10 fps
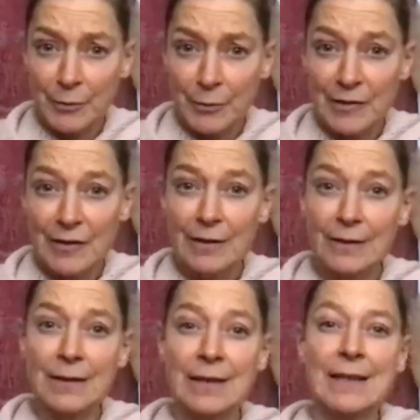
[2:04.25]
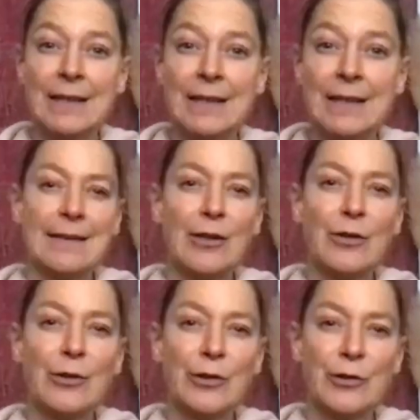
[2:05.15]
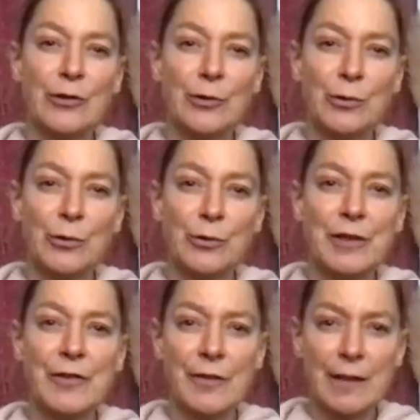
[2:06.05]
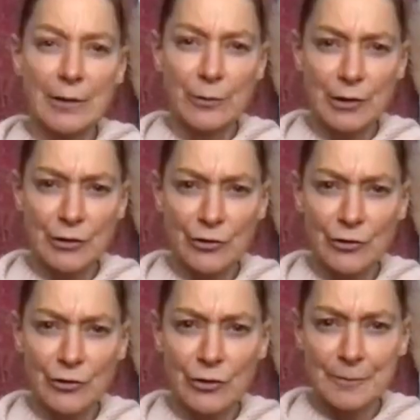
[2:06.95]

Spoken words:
pitta, then I learned to distinguish